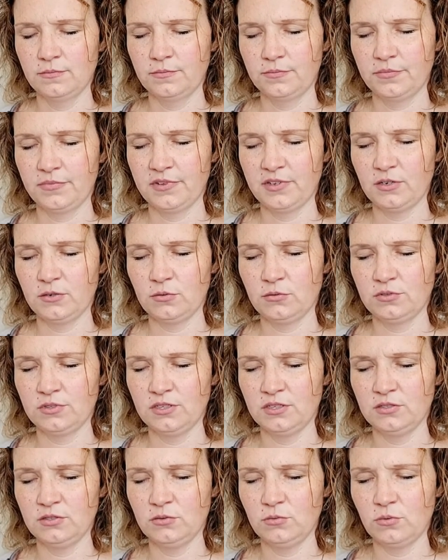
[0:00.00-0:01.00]
That
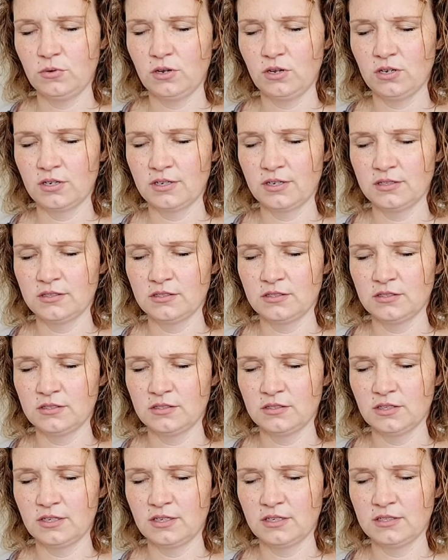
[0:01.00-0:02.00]
only to walk as
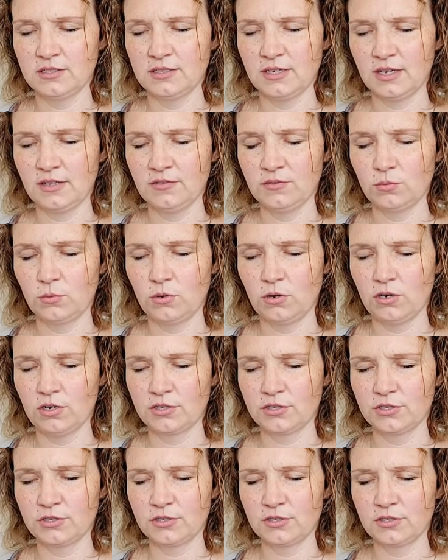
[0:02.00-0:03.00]
this like death
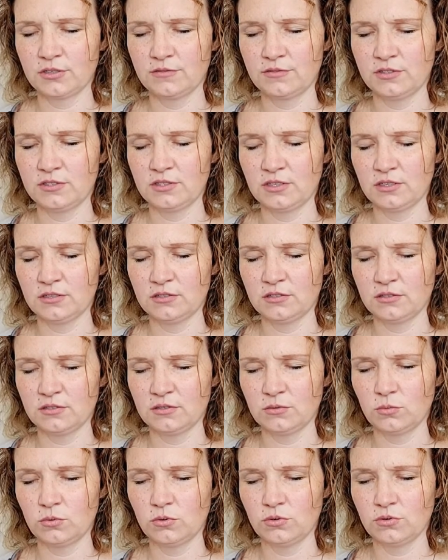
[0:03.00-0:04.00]
walker of a
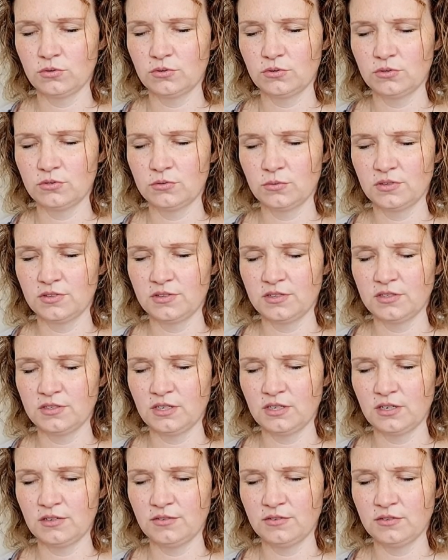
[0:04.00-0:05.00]
desolate world where the
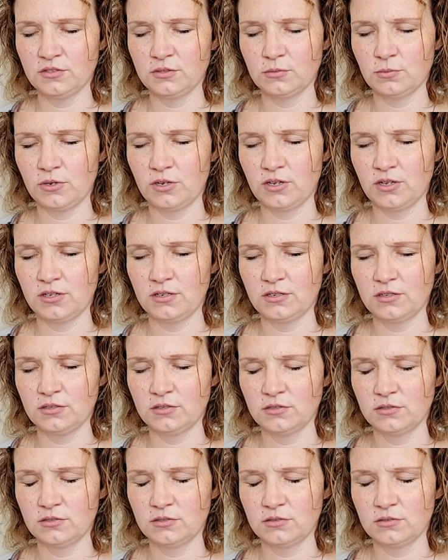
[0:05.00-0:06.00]
death is upon
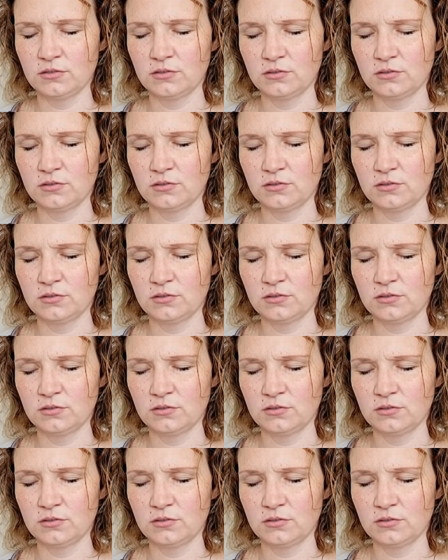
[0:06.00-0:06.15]
us